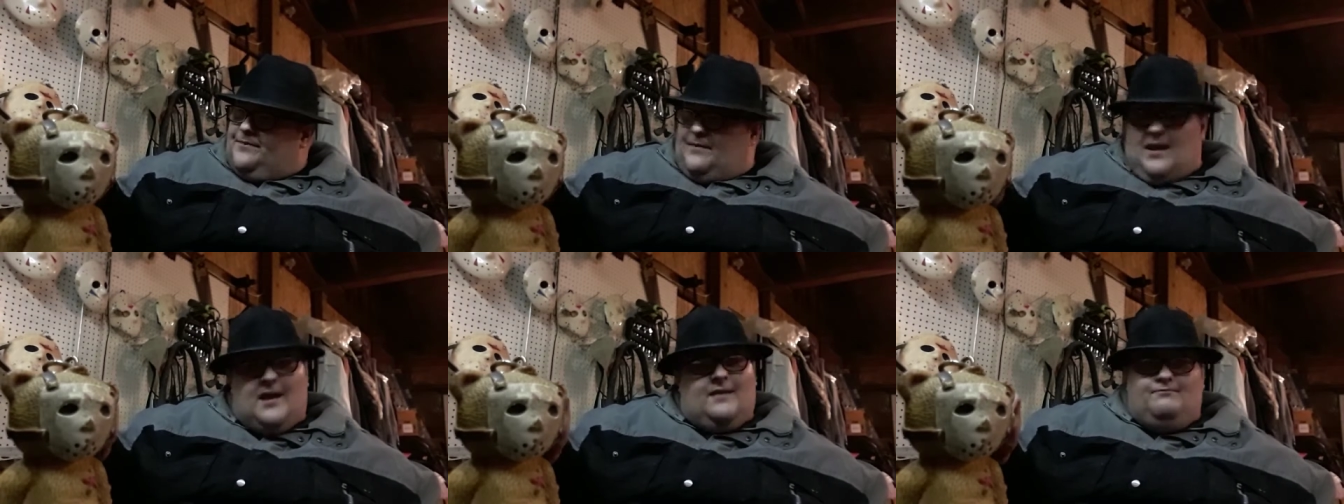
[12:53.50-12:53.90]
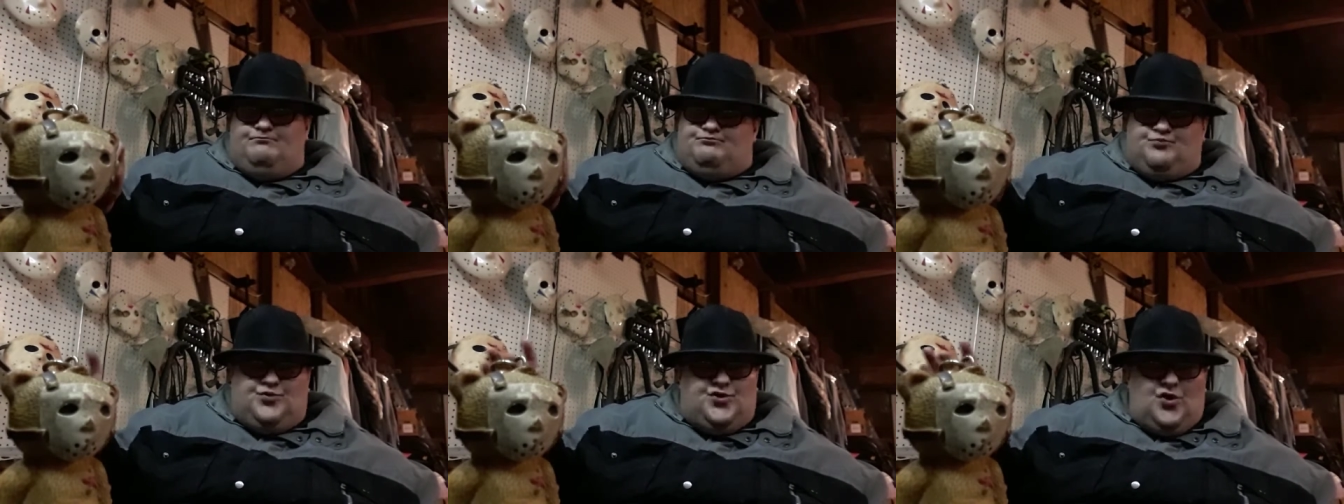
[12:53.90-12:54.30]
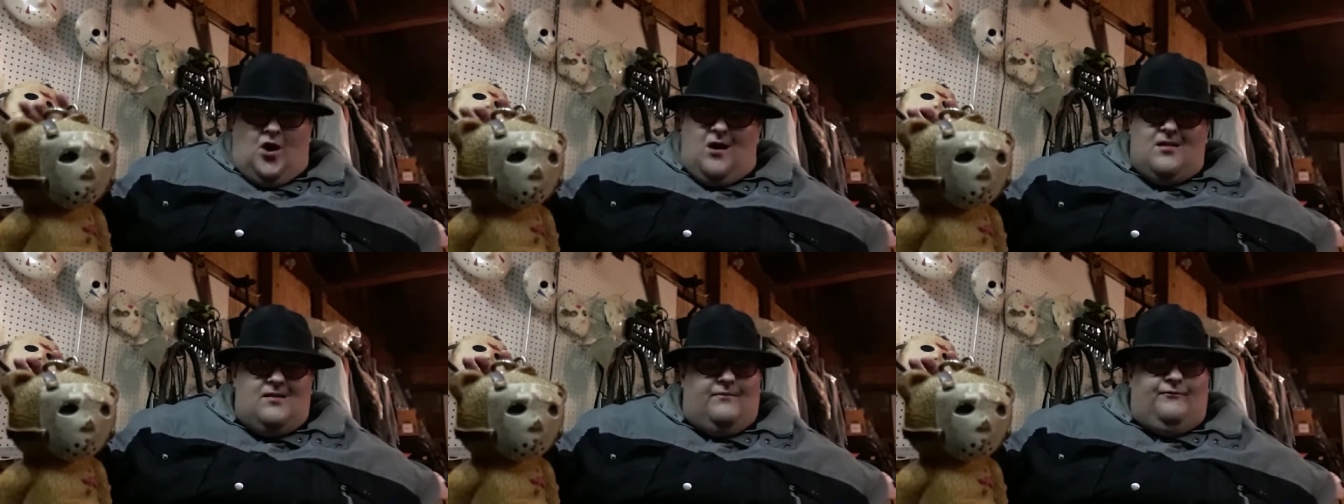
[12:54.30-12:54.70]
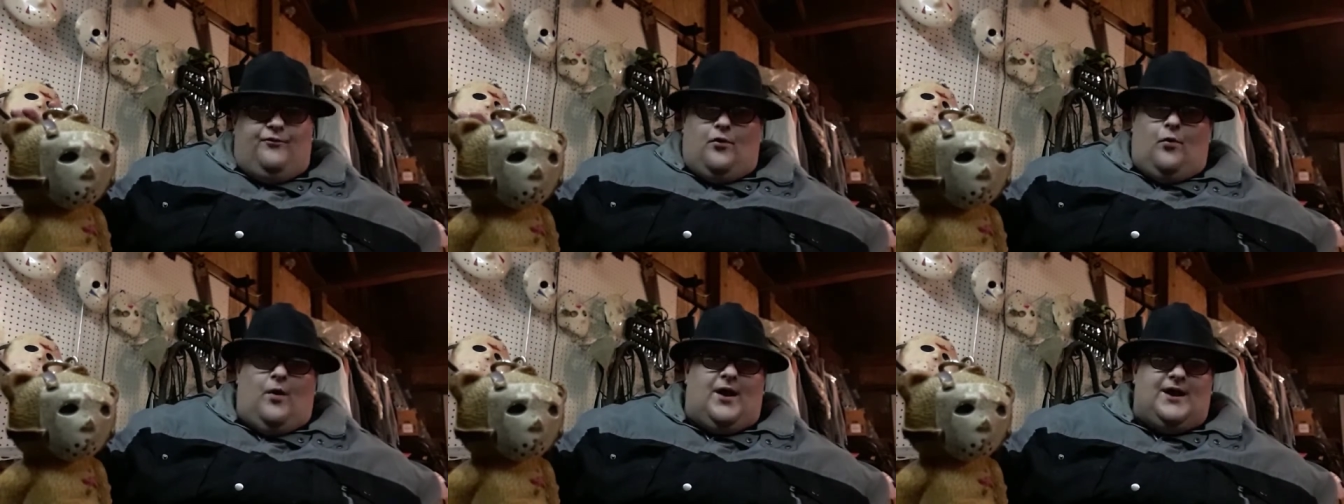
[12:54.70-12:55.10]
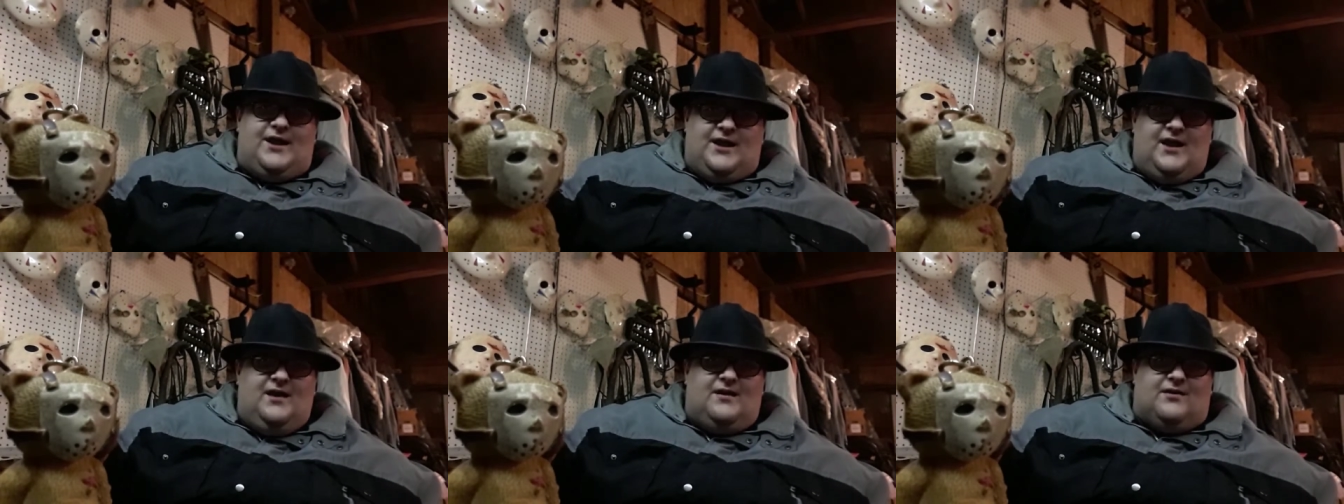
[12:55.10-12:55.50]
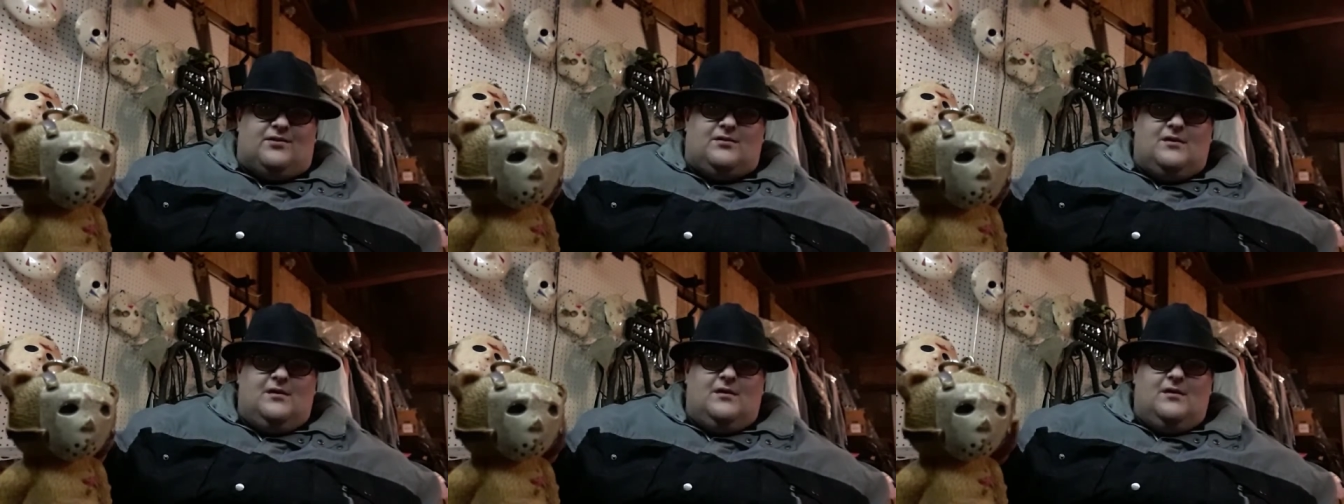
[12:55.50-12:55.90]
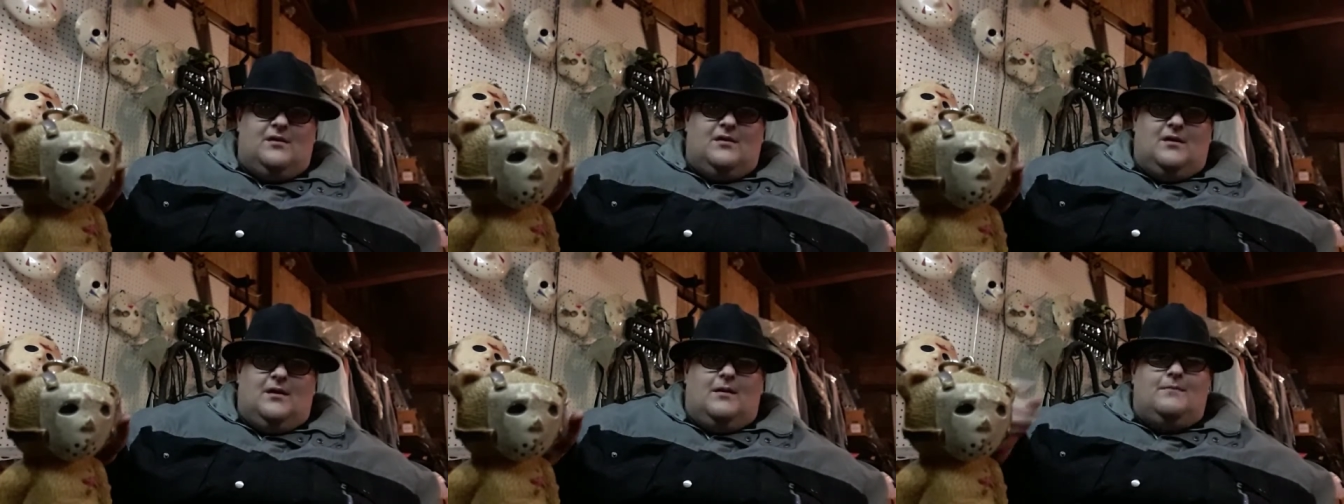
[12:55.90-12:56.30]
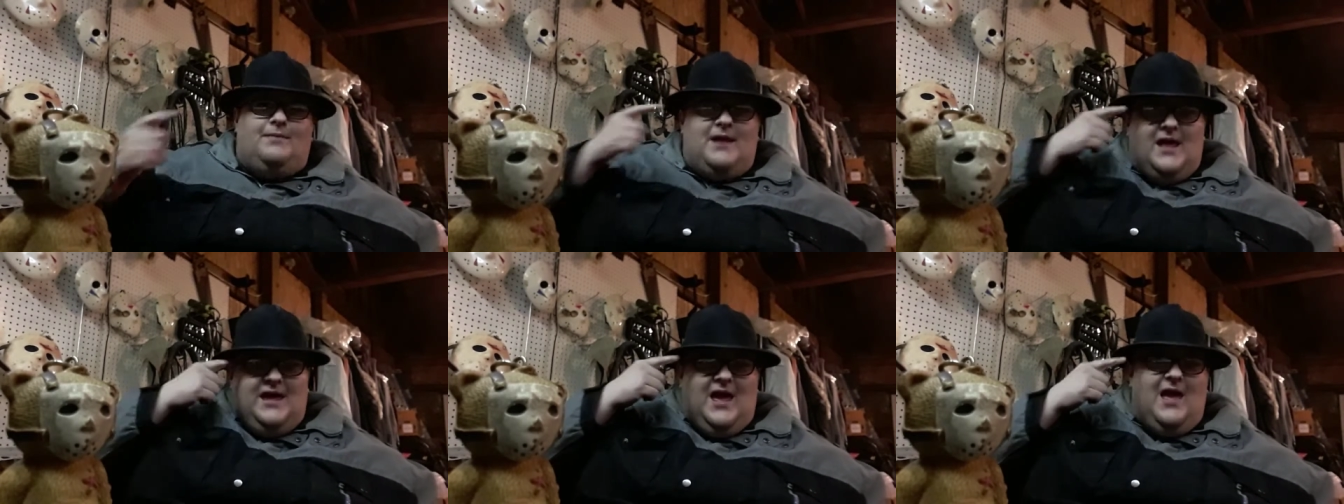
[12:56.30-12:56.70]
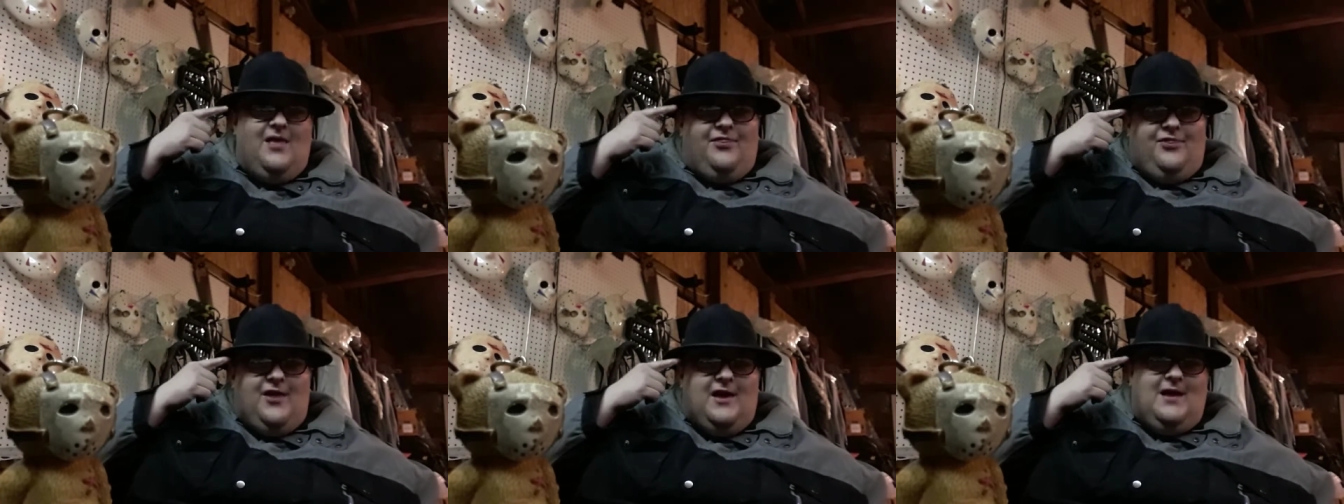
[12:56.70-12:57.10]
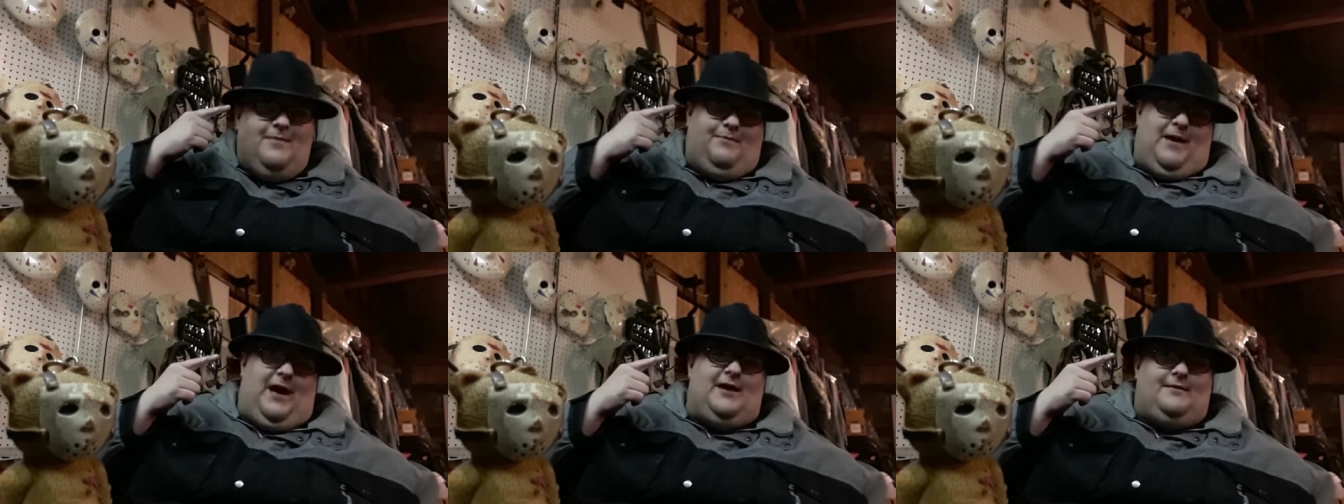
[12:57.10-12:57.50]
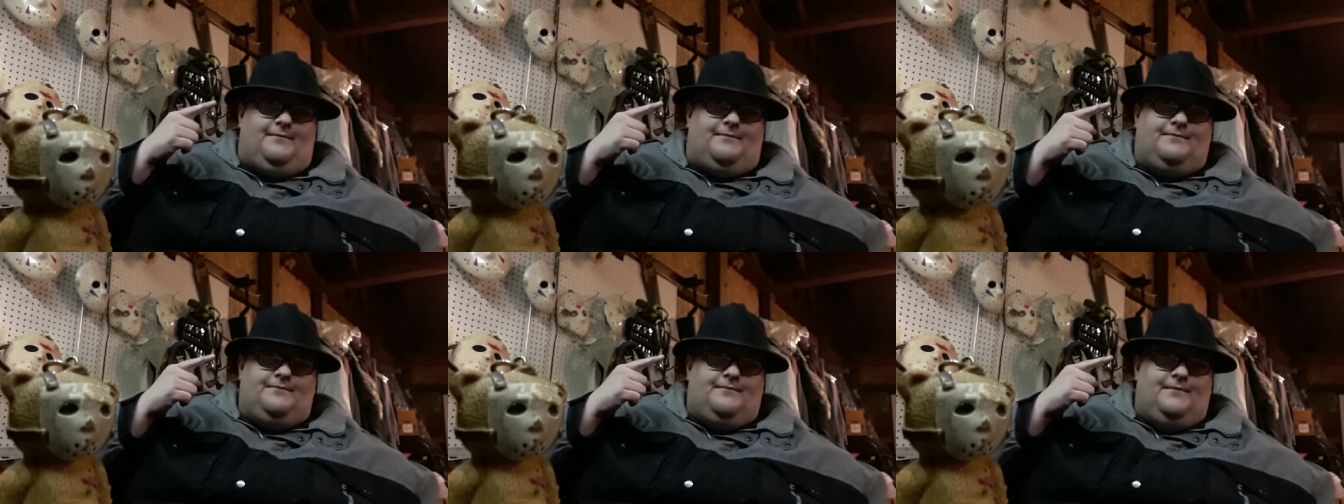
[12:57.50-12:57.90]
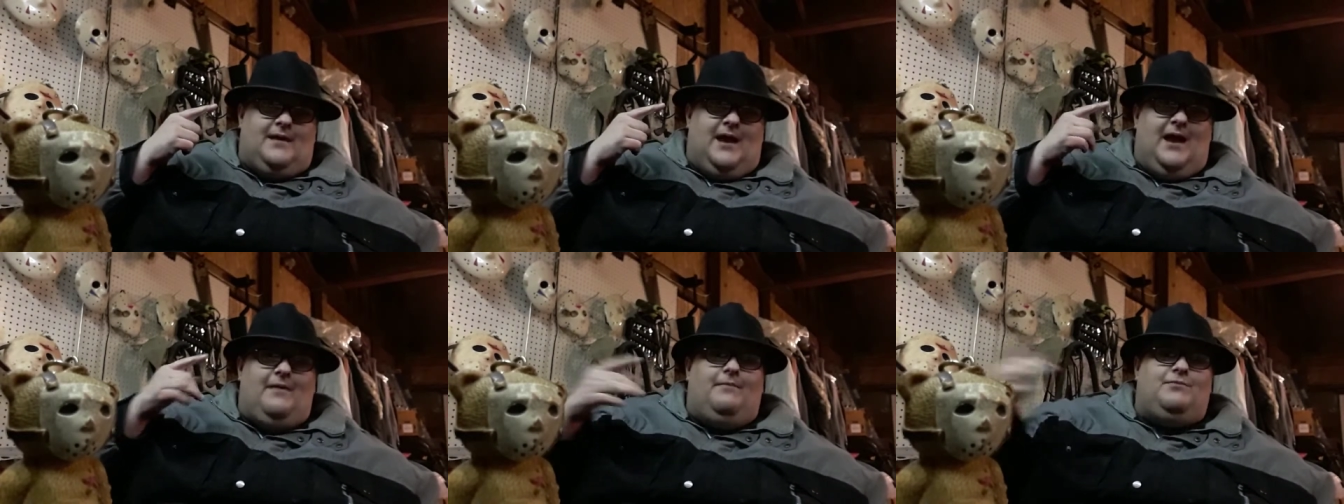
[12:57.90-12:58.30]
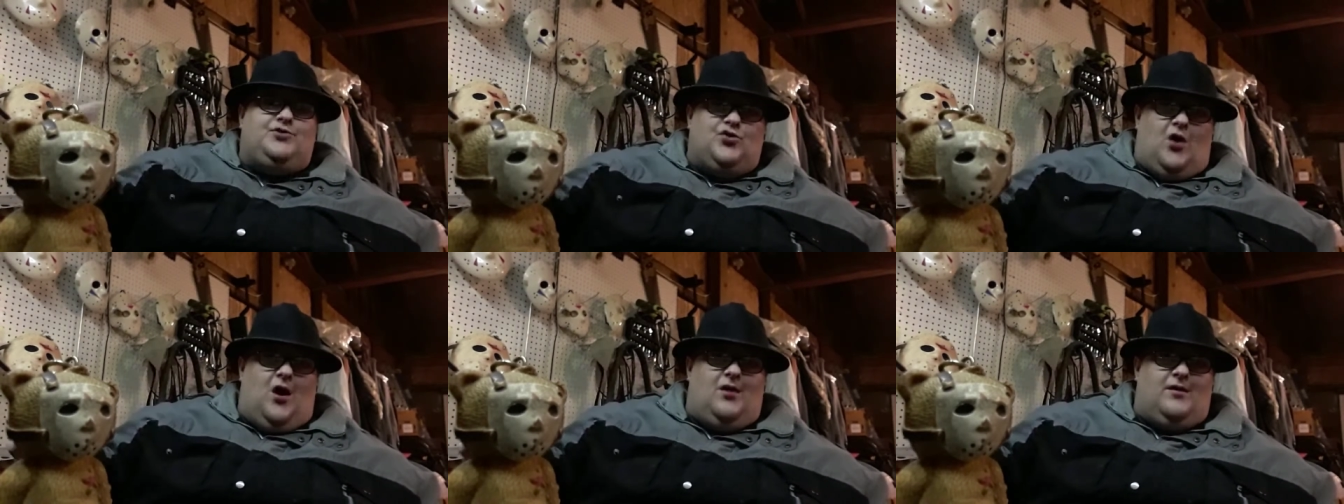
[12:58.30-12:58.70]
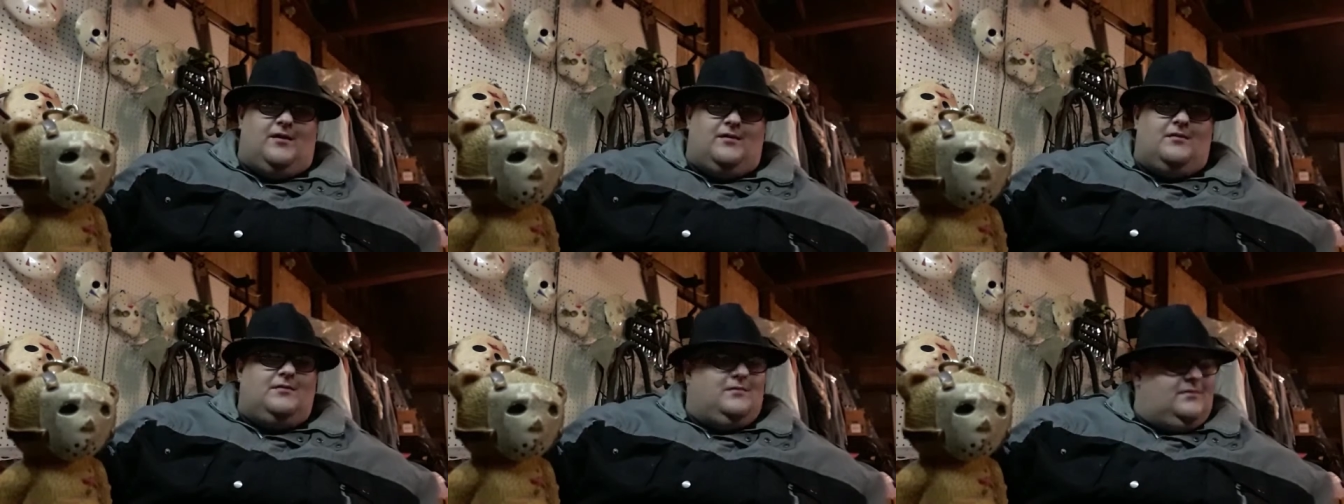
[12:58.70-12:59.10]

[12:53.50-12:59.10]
and draw him for what he is. But I can't think about him and draw it.